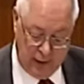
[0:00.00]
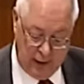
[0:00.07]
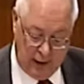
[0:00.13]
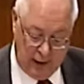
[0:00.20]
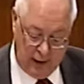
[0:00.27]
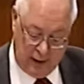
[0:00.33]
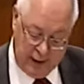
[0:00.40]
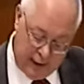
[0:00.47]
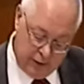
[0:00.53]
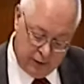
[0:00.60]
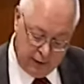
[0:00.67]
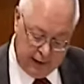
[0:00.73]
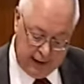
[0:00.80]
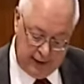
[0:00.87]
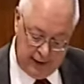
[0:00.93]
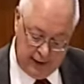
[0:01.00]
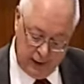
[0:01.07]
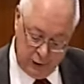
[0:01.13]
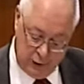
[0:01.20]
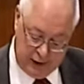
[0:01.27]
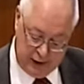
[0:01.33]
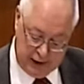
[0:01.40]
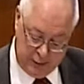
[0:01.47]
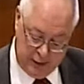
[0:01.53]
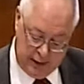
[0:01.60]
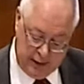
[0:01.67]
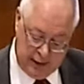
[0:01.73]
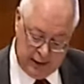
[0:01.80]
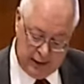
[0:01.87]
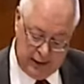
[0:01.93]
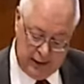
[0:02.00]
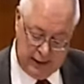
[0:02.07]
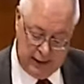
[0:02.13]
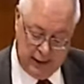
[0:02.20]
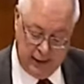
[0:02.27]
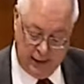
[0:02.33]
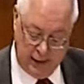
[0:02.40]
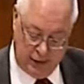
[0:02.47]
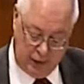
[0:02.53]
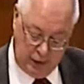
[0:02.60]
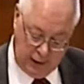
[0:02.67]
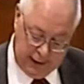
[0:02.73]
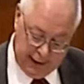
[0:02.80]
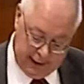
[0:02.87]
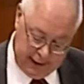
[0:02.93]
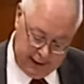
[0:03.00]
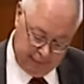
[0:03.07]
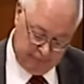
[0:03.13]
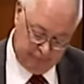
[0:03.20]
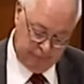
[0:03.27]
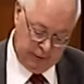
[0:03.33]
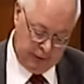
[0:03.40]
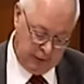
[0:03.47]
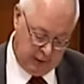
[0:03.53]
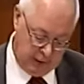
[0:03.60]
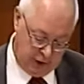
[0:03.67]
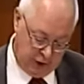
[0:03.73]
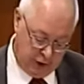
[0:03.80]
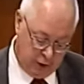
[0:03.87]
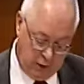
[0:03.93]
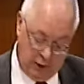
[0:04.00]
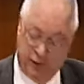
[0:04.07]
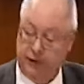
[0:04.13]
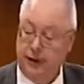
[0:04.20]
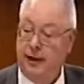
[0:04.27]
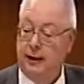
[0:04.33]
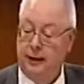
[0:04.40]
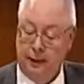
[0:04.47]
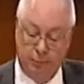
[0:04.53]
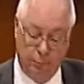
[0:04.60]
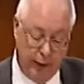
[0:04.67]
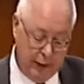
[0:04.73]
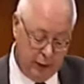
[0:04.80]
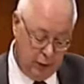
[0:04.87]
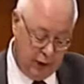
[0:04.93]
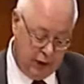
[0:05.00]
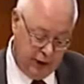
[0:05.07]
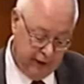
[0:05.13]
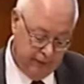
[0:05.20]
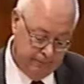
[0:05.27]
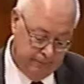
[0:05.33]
and then relating those experiences to learning in geography and biology.